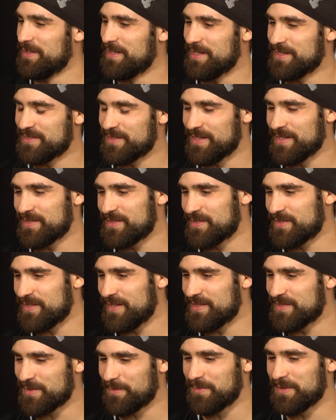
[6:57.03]
It's it's
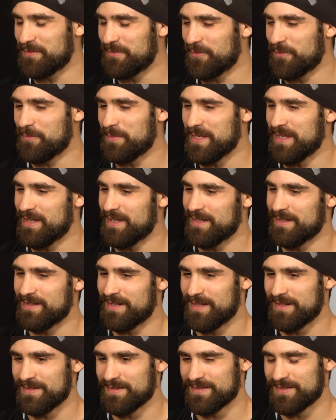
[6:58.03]
it's something for me and
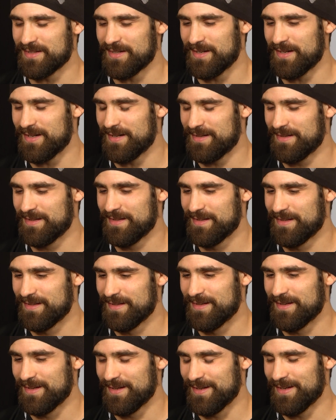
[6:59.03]
and uh,
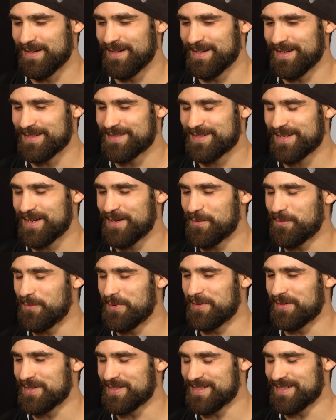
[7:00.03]
it's kind of
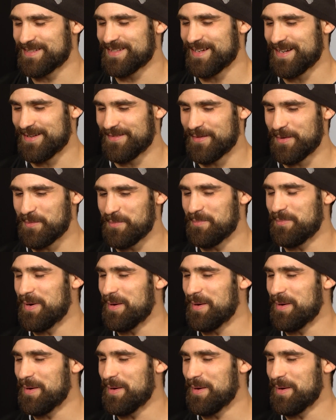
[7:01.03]
weird because it's kind of out in